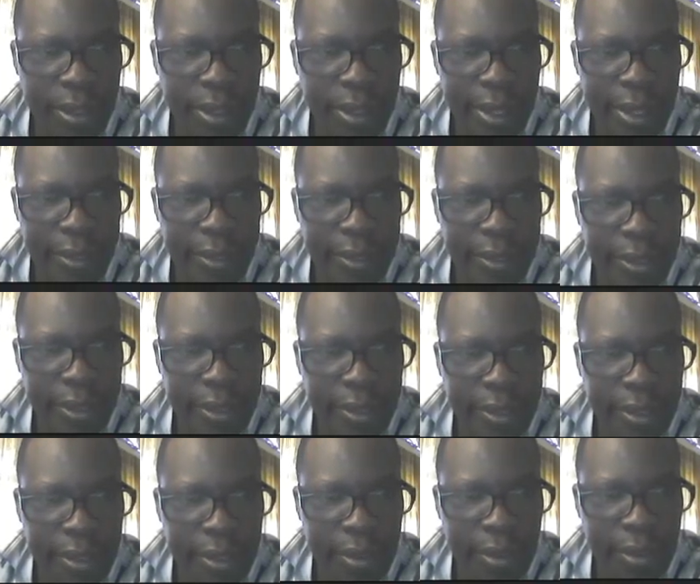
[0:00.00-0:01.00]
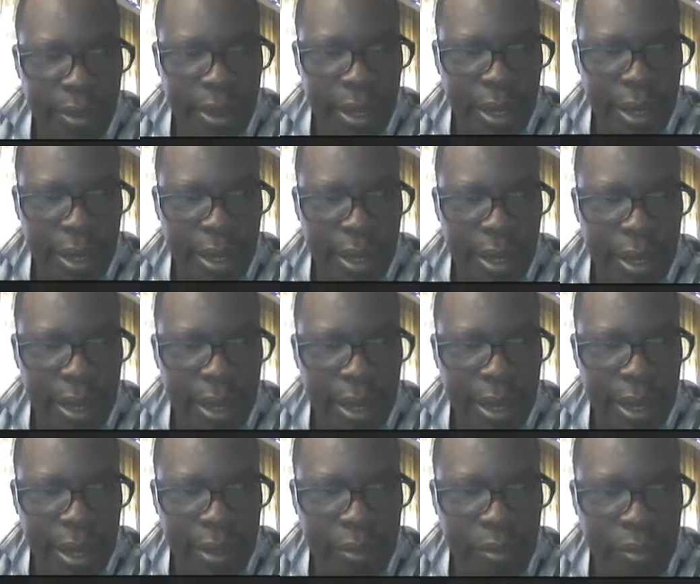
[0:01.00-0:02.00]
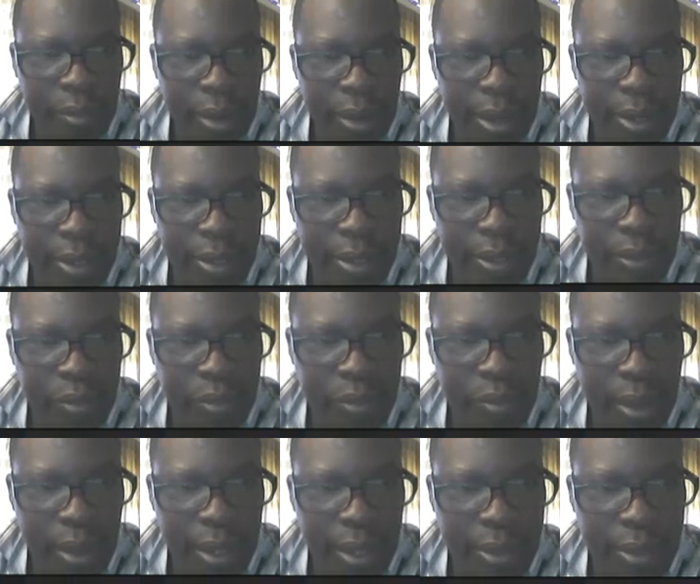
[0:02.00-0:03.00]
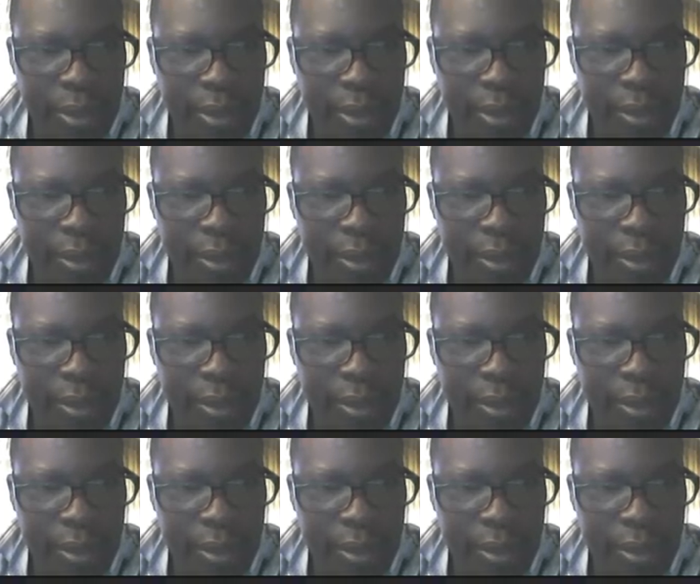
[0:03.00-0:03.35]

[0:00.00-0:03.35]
X is 0 and Y is 1,